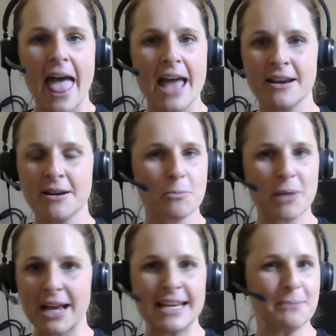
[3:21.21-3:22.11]

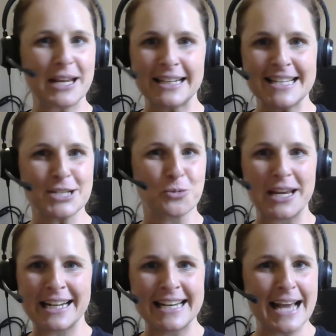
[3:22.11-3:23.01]
But I keep getting these
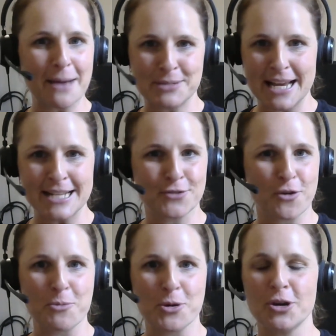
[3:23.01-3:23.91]
weekly updates
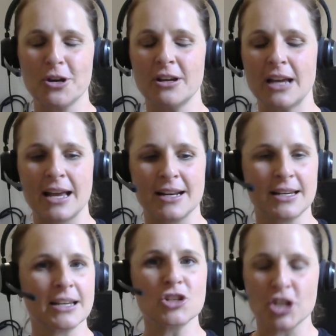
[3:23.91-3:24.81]
from her,
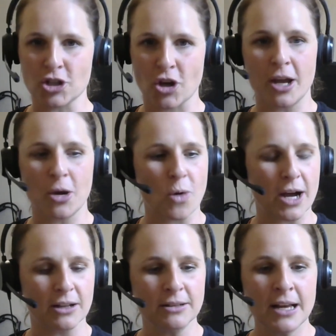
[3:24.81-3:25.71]
and she's going
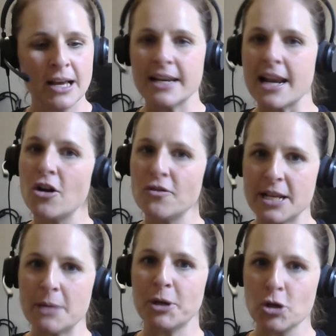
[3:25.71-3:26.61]
well. Now,
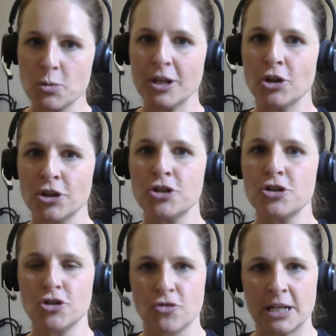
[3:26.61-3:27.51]
obviously, because we couldn't
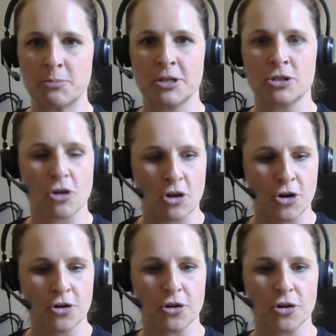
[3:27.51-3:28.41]
do treatment
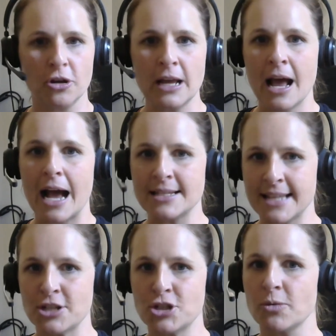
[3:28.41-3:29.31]
on her, I
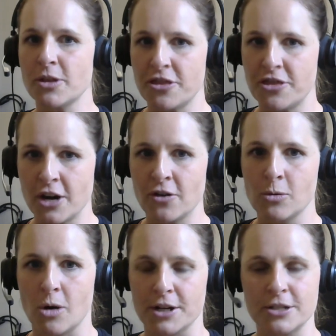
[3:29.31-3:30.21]
sent her with a
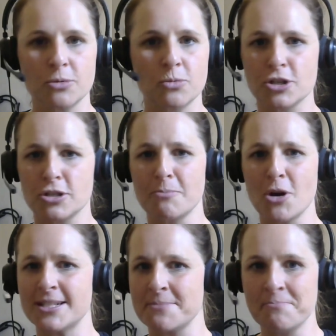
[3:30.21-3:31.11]
TheraWand, which is the
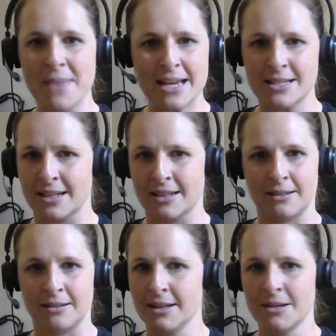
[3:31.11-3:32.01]
most
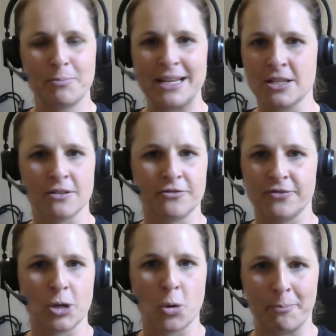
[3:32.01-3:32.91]
amazing piece
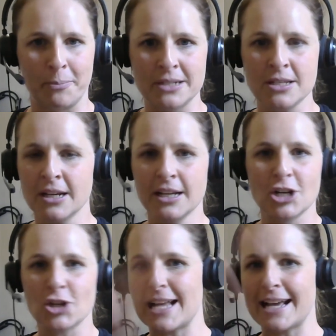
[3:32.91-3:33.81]
of equipment.
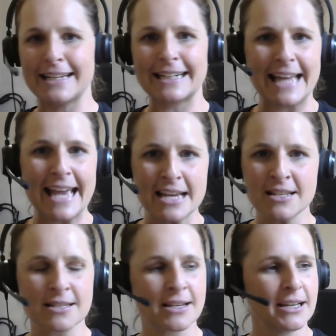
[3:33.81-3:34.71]
Looks like a little
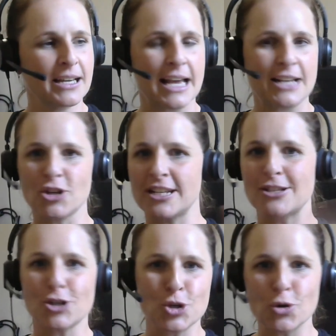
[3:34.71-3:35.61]
S. And so it
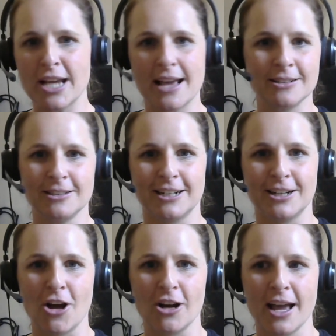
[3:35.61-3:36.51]
has a short handle and a
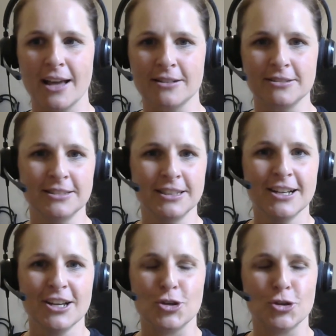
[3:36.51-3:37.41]
long handle.
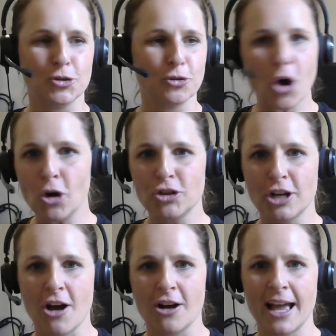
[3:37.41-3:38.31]
You hold the
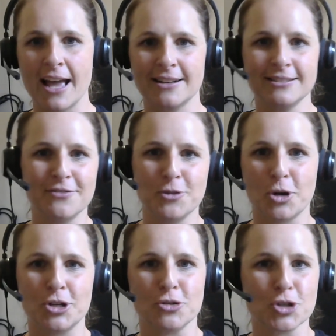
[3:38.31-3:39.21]
long handle if you
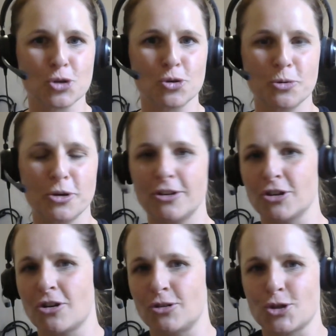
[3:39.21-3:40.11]
want to do the short work.
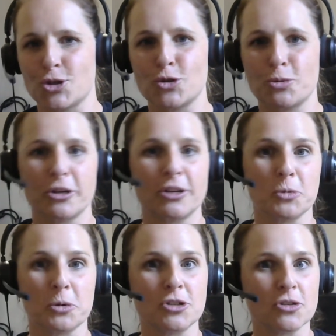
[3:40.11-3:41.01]
You hold the short work if
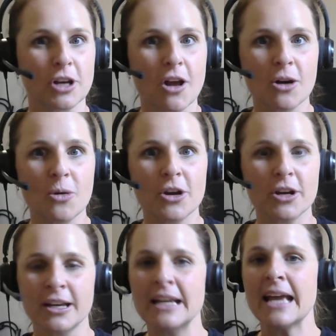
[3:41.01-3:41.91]
you want to do the long work.
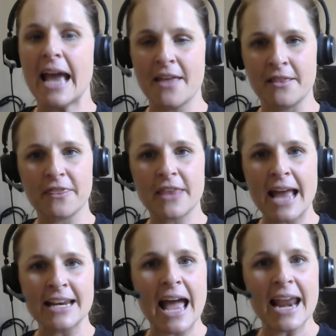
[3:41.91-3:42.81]
And
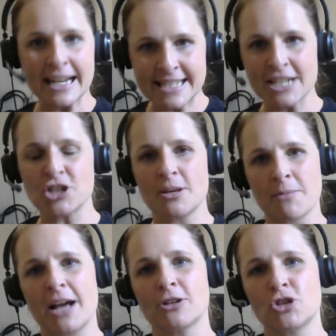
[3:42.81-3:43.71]
I teach them
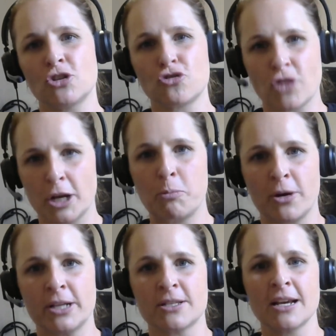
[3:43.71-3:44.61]
how to trigger
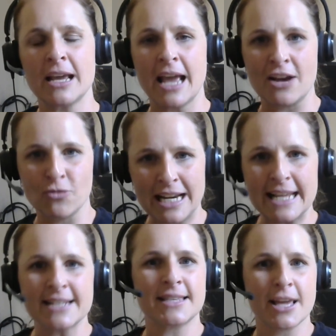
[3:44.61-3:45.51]
point and
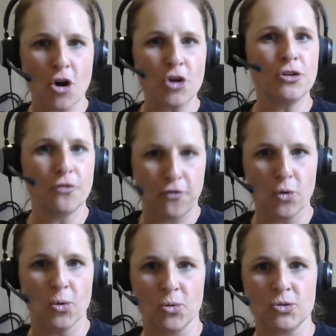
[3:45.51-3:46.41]
release their own
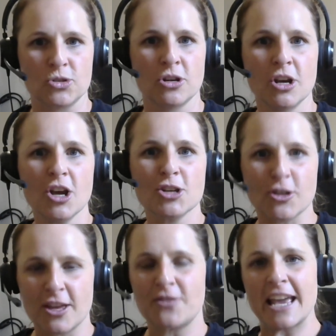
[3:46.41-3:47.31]
floors
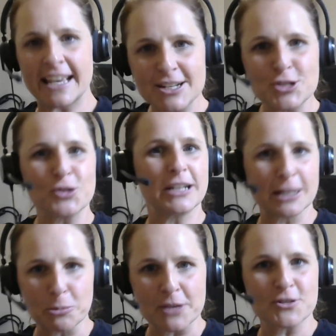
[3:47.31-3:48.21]
so that they can do a
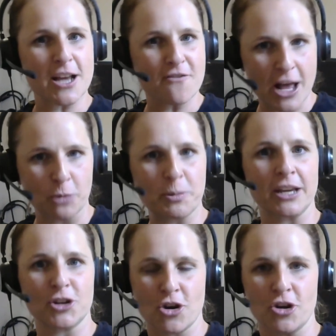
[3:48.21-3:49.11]
little bit of stuff helping
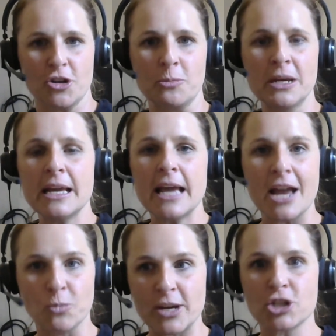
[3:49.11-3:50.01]
at home.
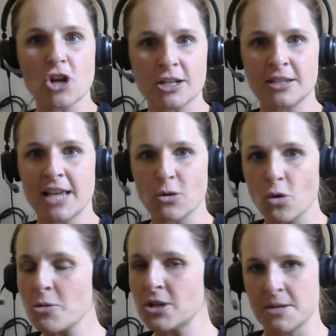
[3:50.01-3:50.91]
And we started that
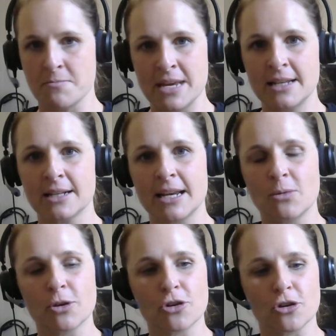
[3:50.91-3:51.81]
almost immediately
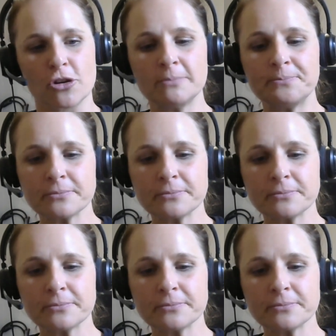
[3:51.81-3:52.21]
with her